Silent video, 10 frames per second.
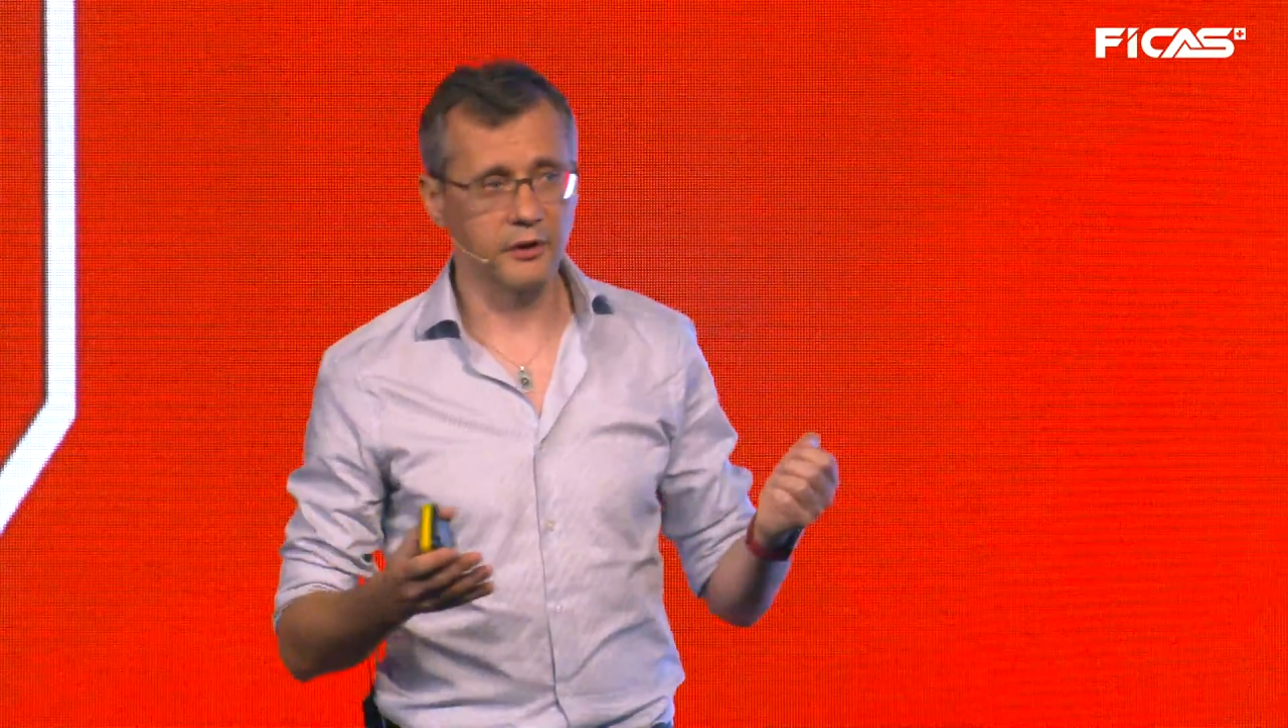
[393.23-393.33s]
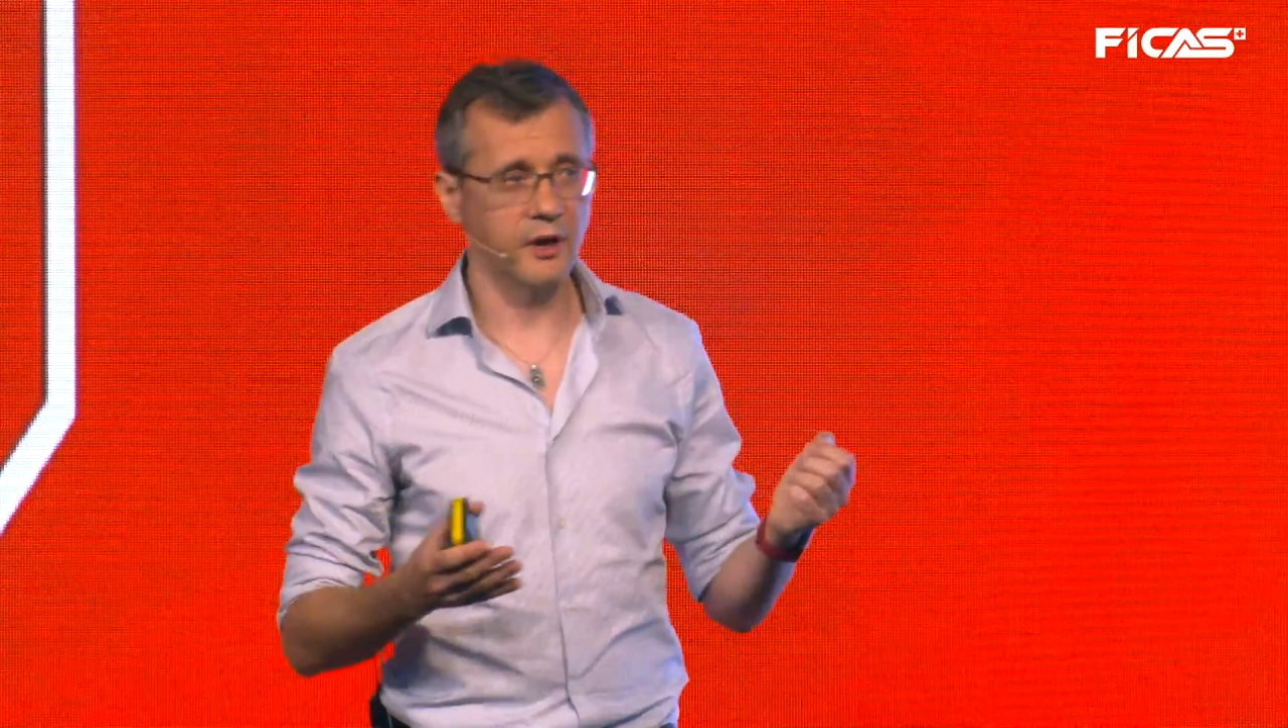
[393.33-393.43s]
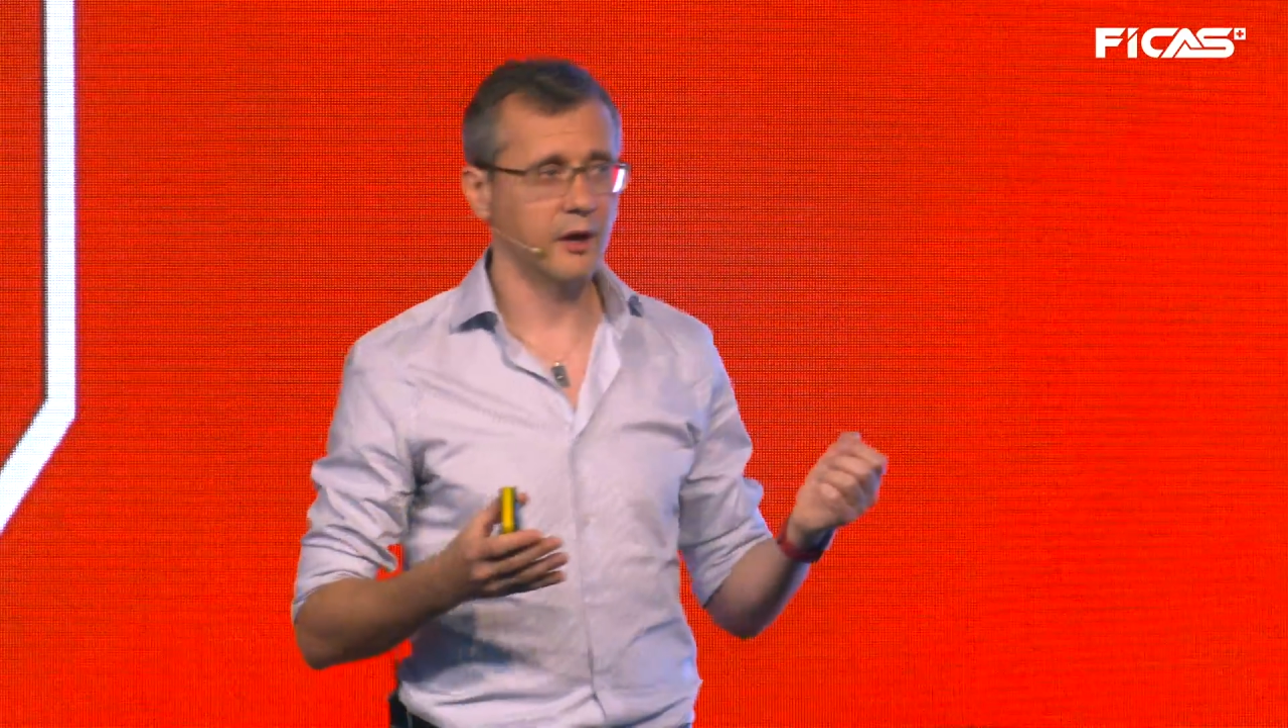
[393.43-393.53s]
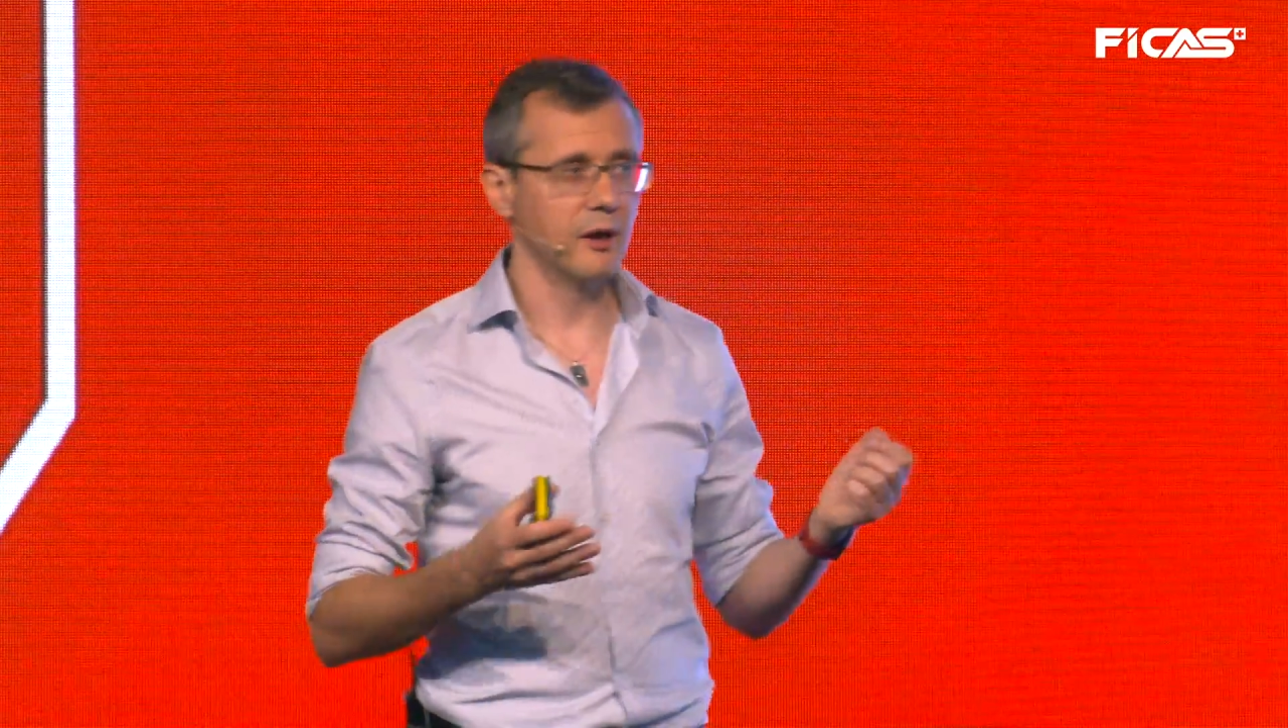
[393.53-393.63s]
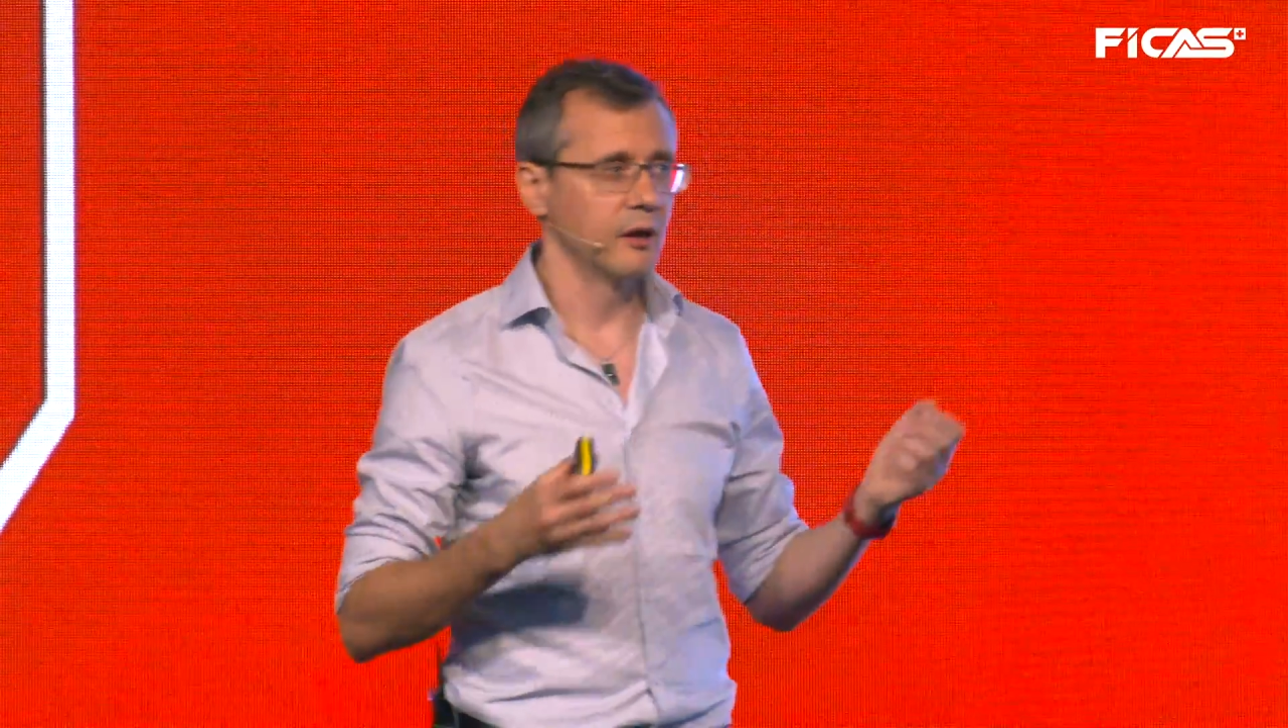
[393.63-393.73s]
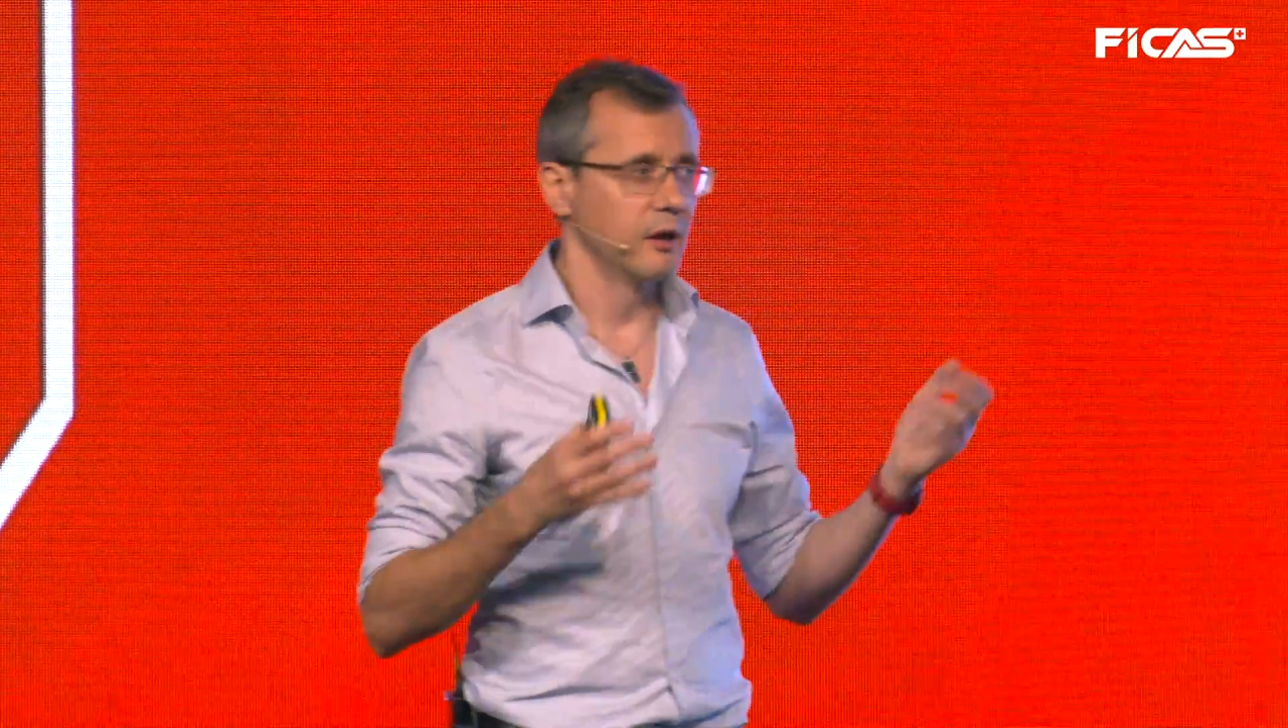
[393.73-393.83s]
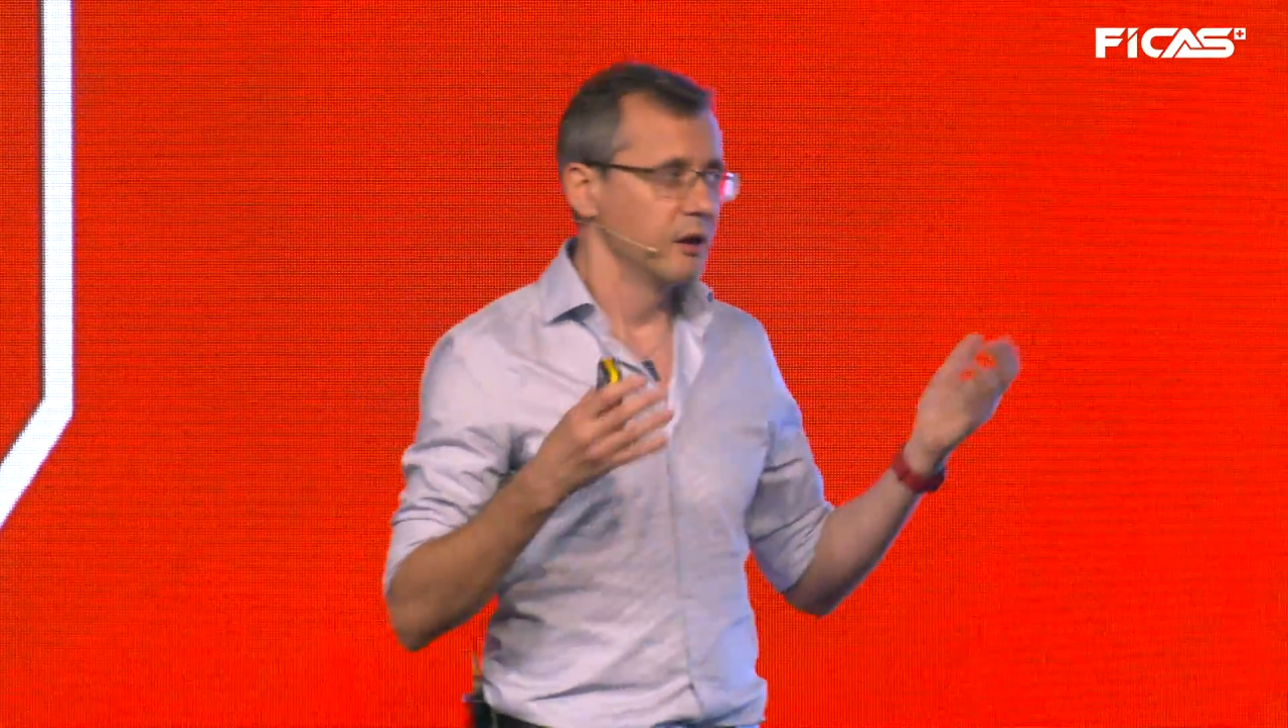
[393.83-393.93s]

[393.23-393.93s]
the